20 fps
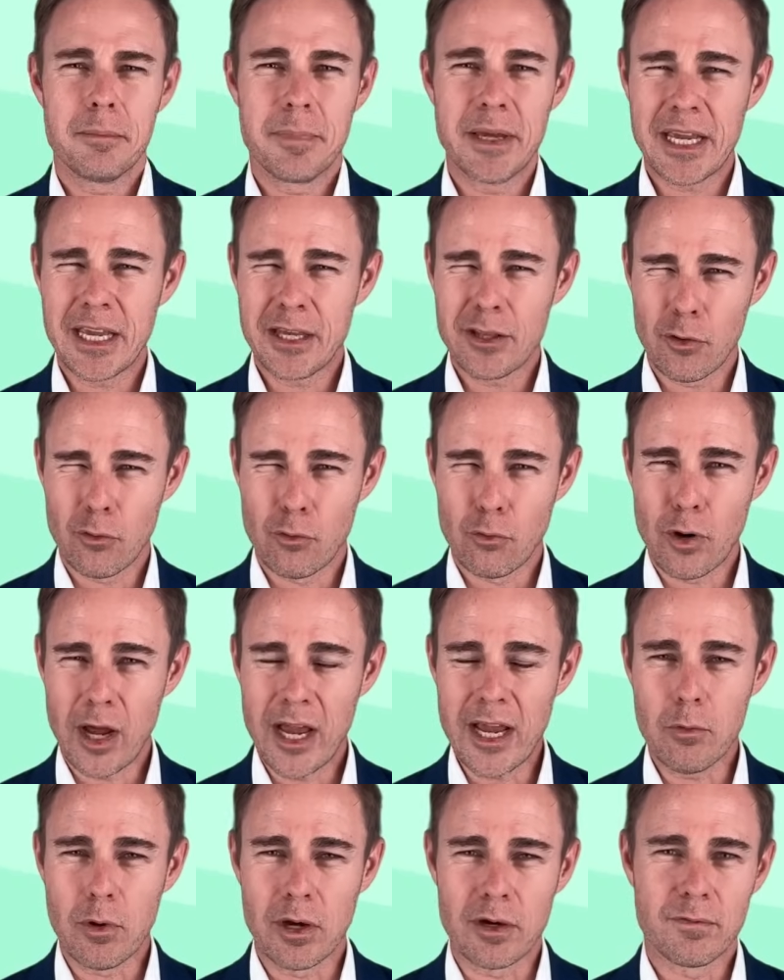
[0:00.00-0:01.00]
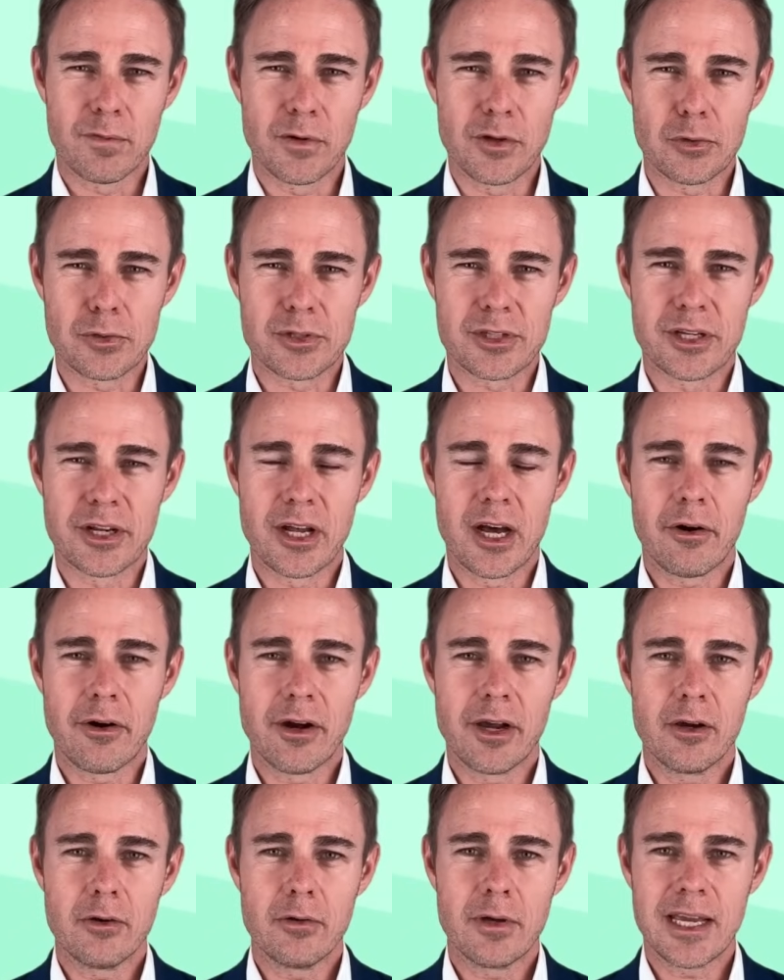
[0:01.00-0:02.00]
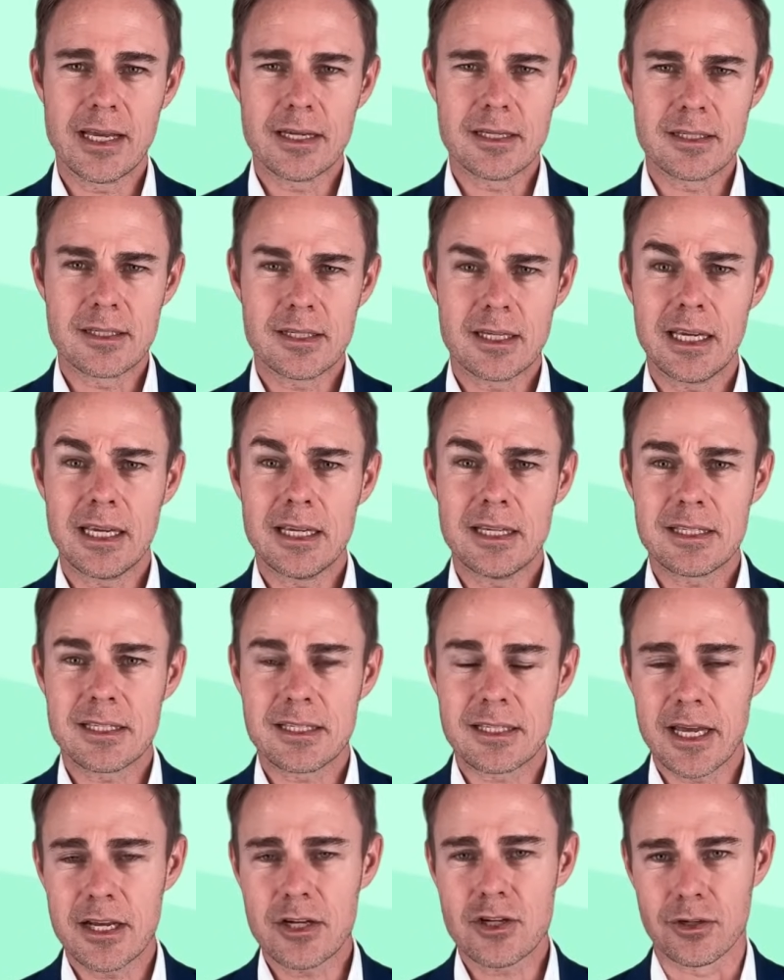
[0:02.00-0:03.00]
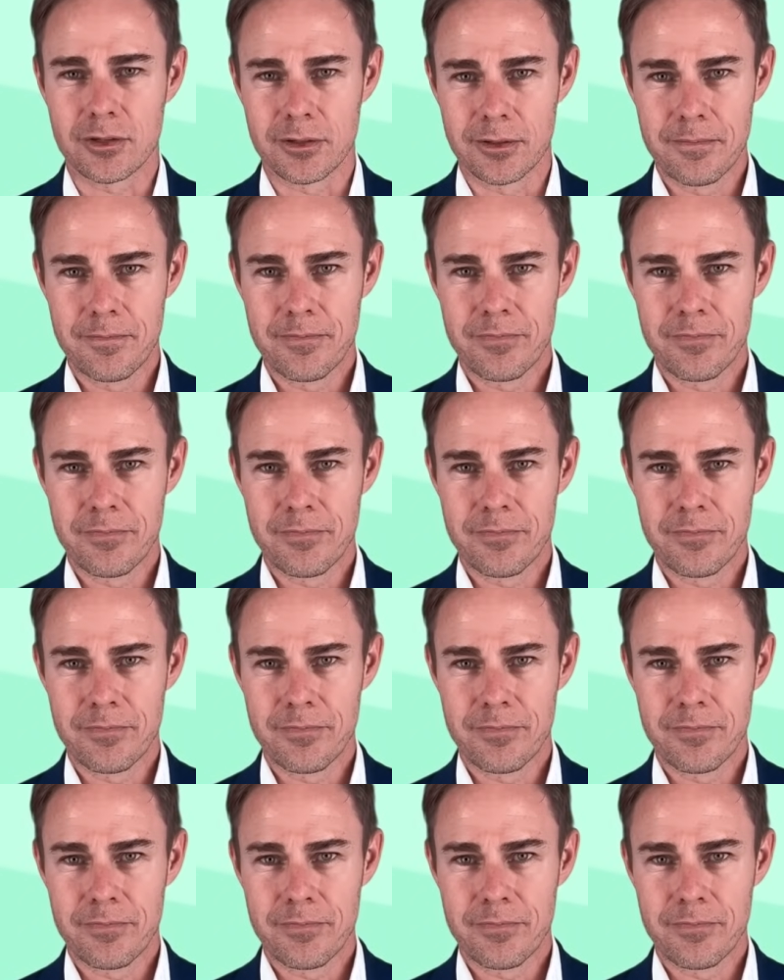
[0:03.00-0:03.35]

picking the right one for your scenario is essential.